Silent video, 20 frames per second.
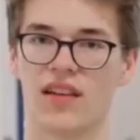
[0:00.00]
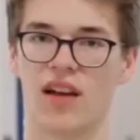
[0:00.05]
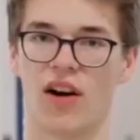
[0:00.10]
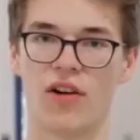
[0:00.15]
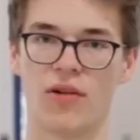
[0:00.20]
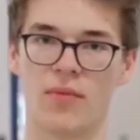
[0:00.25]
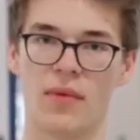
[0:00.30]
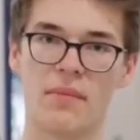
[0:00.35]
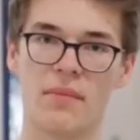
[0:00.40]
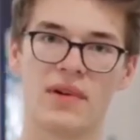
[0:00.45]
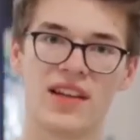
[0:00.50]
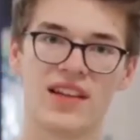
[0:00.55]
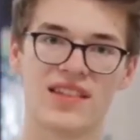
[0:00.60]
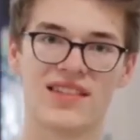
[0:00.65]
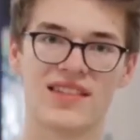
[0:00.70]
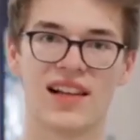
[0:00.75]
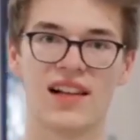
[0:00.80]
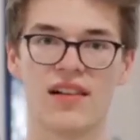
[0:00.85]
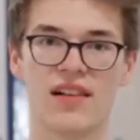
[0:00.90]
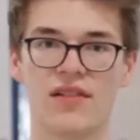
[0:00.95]
Our mapping
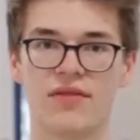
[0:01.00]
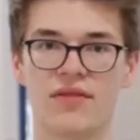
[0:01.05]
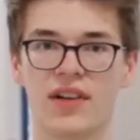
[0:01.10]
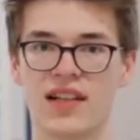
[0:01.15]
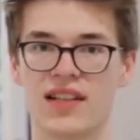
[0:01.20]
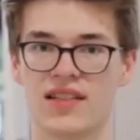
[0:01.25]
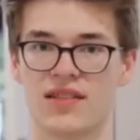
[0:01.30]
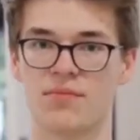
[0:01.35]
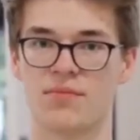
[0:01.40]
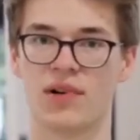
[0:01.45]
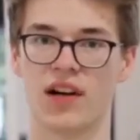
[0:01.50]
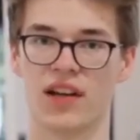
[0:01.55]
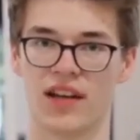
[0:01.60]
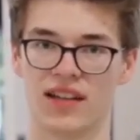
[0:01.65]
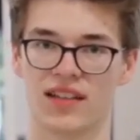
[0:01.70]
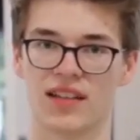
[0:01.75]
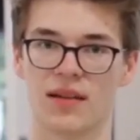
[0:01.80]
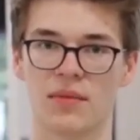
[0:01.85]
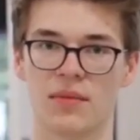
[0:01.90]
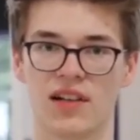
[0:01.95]
still feels
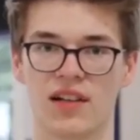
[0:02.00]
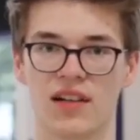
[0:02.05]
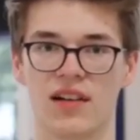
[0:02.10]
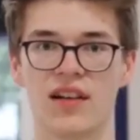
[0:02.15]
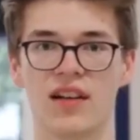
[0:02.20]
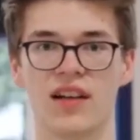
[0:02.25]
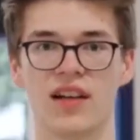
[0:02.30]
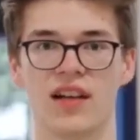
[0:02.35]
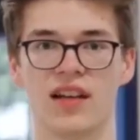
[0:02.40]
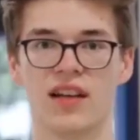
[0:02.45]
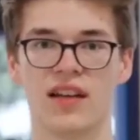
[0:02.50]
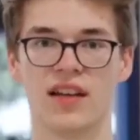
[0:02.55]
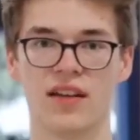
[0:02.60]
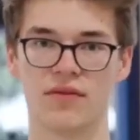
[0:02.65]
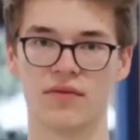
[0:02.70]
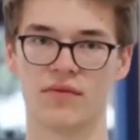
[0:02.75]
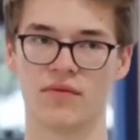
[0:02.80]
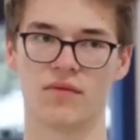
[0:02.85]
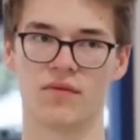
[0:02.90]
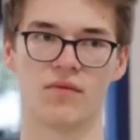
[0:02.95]
predictable
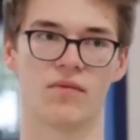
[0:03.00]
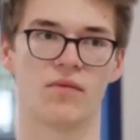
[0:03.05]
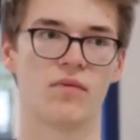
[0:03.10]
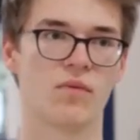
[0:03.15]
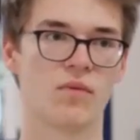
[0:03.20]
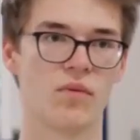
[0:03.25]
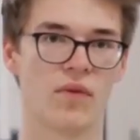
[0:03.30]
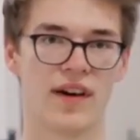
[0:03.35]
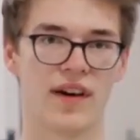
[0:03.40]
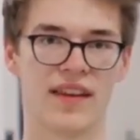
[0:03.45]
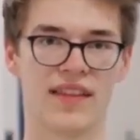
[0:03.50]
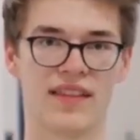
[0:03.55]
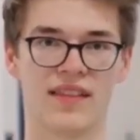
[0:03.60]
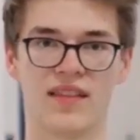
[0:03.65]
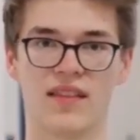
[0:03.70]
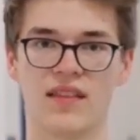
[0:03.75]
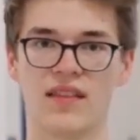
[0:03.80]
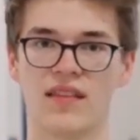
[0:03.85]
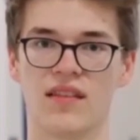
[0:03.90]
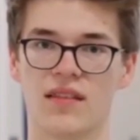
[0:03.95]
even
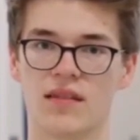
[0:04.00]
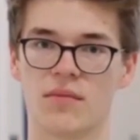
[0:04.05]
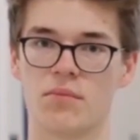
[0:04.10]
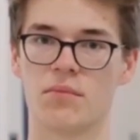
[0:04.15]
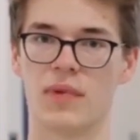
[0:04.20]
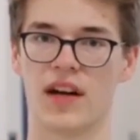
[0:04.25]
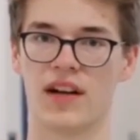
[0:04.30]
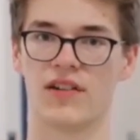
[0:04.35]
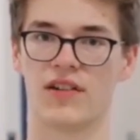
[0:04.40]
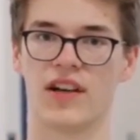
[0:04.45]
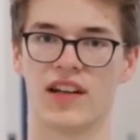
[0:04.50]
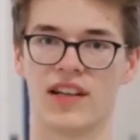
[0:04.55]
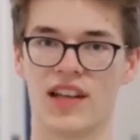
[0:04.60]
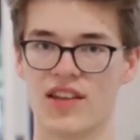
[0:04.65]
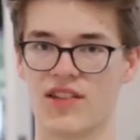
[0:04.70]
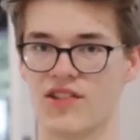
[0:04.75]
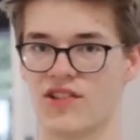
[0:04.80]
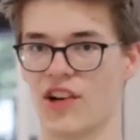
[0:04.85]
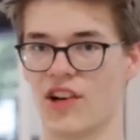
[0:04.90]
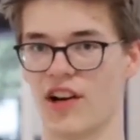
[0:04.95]
when battery
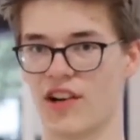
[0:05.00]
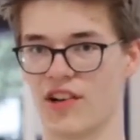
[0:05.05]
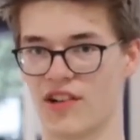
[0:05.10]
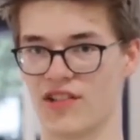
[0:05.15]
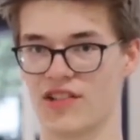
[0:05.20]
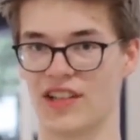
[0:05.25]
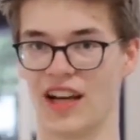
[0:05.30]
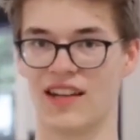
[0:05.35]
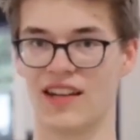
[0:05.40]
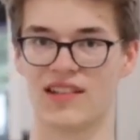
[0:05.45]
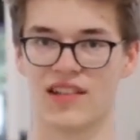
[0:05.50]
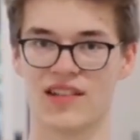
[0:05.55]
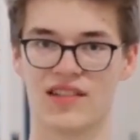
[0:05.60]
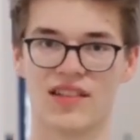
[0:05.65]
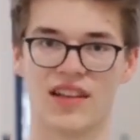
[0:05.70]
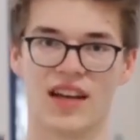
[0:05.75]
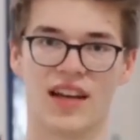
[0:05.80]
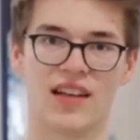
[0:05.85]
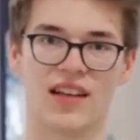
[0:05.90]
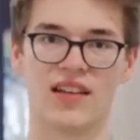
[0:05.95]
discharge
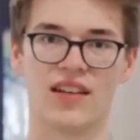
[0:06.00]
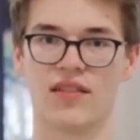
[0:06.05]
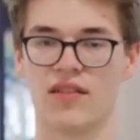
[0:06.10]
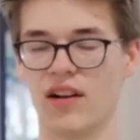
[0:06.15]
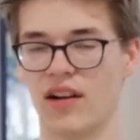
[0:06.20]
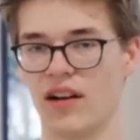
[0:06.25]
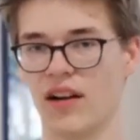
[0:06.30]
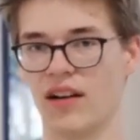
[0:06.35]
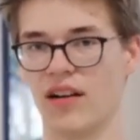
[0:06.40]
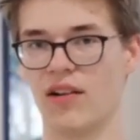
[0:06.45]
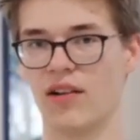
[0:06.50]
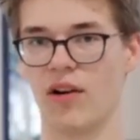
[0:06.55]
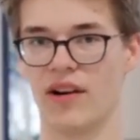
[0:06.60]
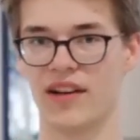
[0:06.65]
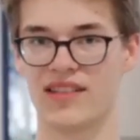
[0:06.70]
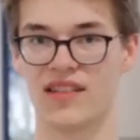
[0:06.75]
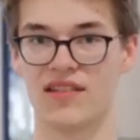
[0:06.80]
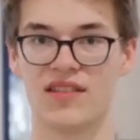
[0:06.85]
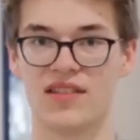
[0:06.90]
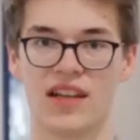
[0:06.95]
changes at low
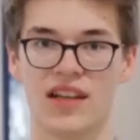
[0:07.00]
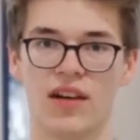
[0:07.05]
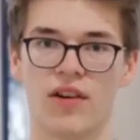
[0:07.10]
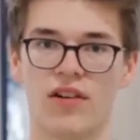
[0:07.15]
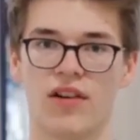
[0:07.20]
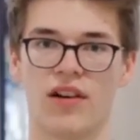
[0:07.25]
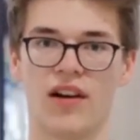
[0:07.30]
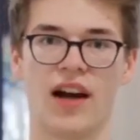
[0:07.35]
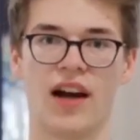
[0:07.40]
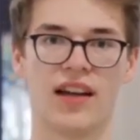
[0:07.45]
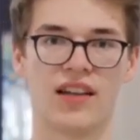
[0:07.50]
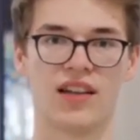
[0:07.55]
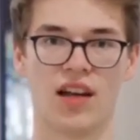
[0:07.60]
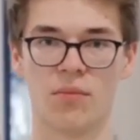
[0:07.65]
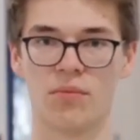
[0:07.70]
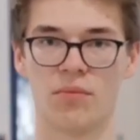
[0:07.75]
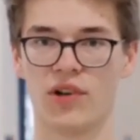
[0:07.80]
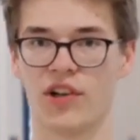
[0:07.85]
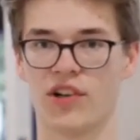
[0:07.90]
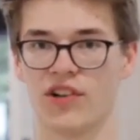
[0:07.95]
SOC or high
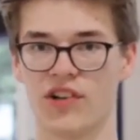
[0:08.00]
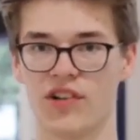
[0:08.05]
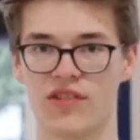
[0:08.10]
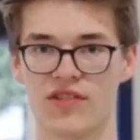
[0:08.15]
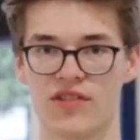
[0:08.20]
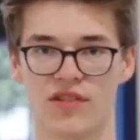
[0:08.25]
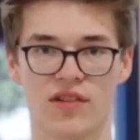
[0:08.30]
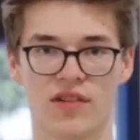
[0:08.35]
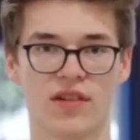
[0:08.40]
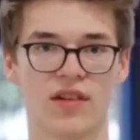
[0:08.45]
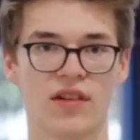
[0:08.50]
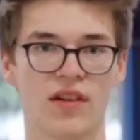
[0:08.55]
temperatures.